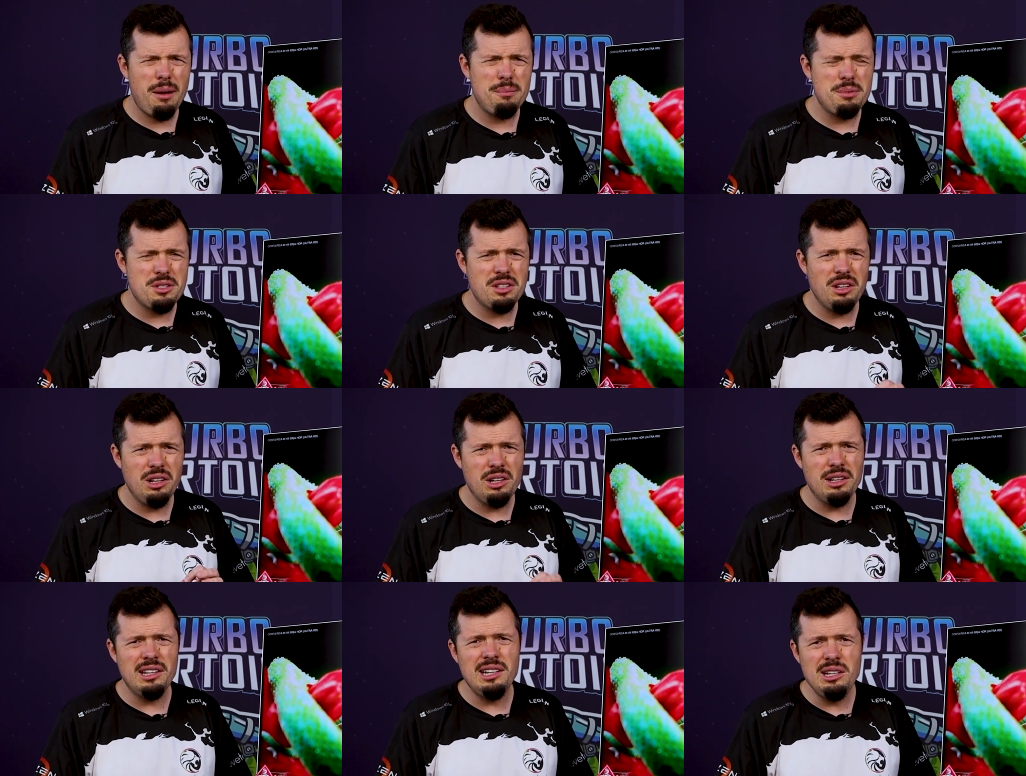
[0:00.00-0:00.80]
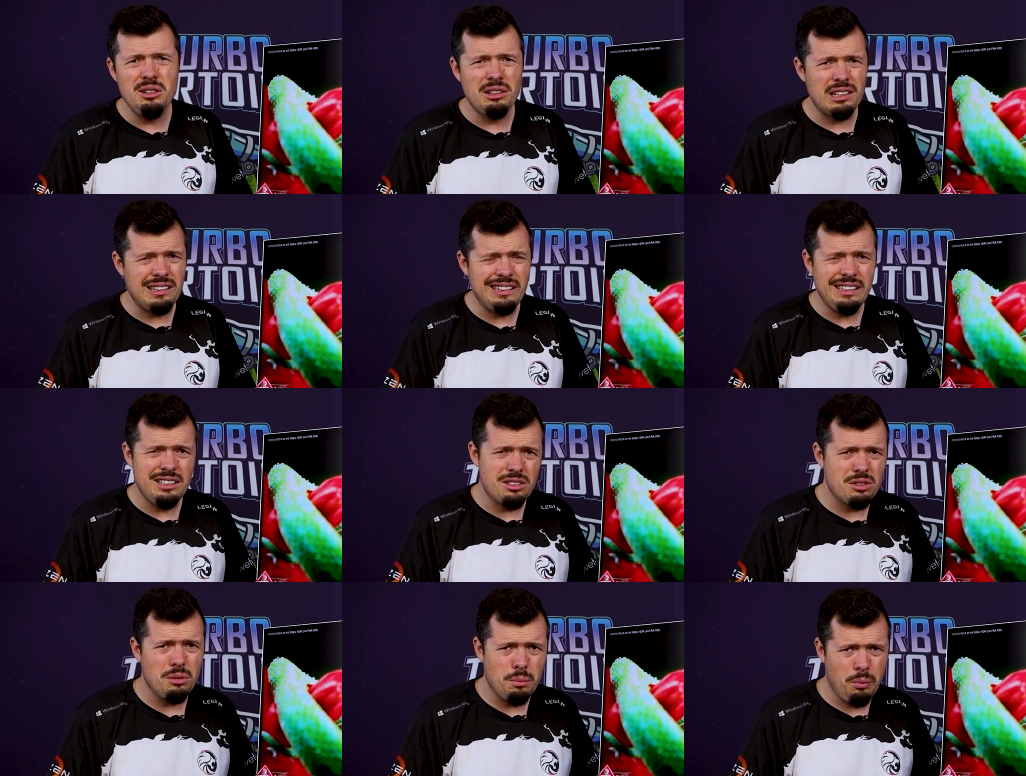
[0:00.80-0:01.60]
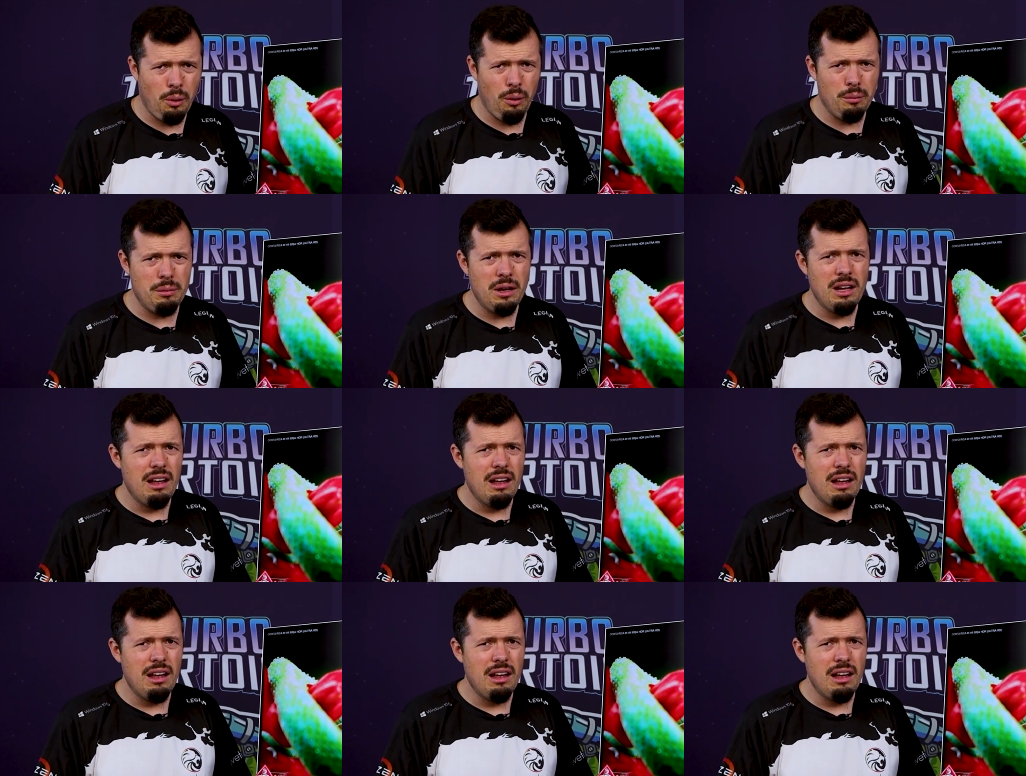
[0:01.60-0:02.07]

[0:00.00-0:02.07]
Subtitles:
absolutely superb.